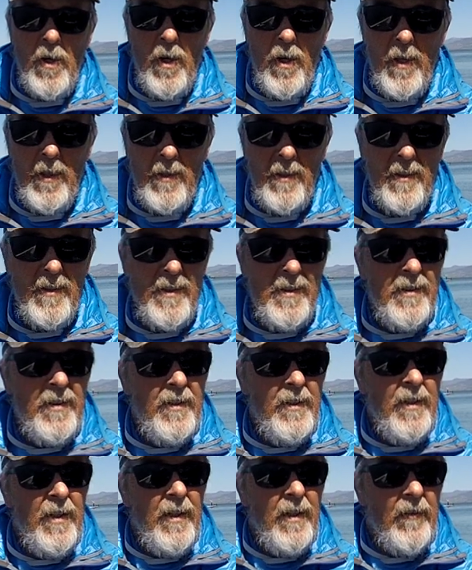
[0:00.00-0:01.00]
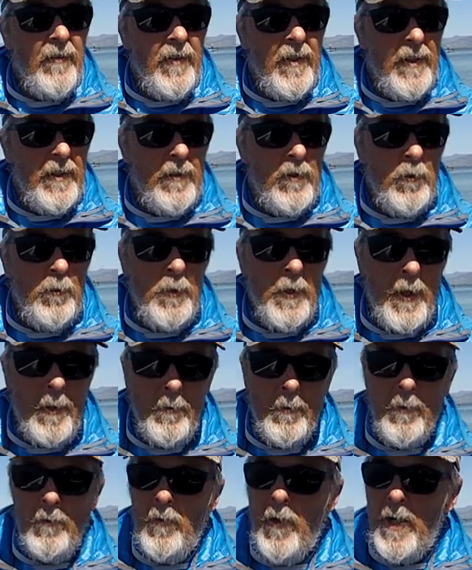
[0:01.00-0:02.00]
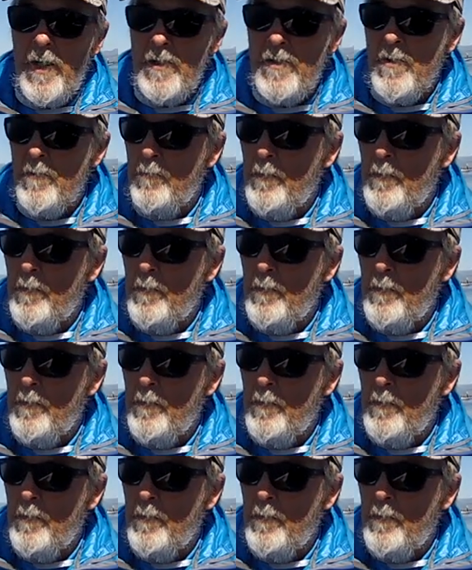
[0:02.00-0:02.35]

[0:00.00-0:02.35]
on, that you'll be able to find some